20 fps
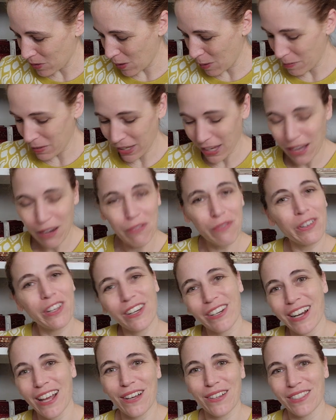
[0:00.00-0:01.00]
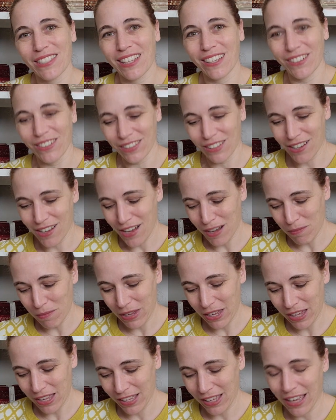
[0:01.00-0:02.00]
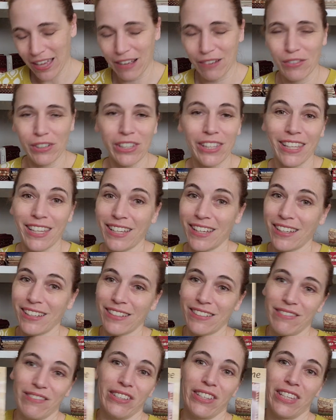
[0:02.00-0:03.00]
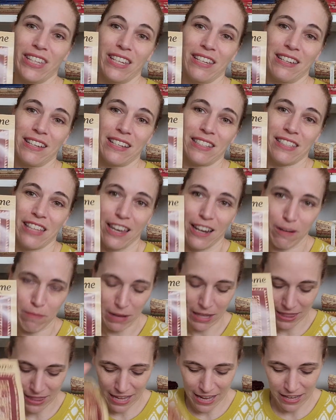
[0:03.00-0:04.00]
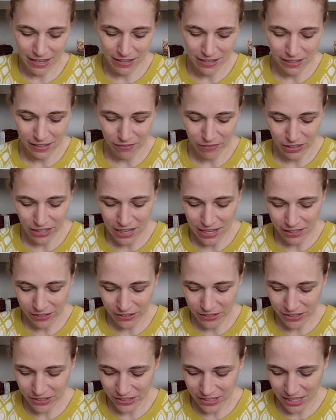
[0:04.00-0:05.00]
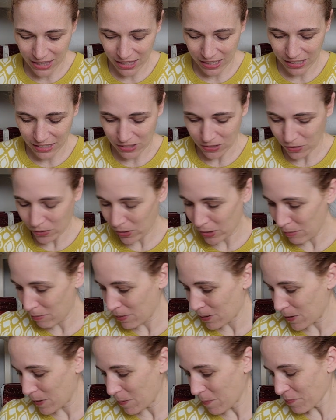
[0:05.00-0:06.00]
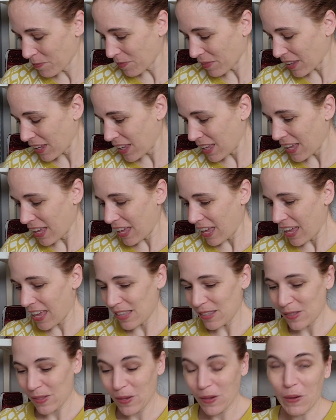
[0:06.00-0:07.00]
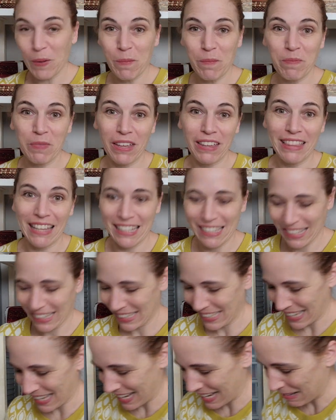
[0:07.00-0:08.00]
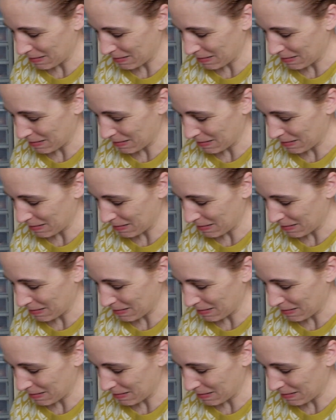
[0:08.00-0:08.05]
I'm going to kind of figure it out as I go along, but again, really, really excited about that. I love the colors. I think it's adorable, and so that's exciting.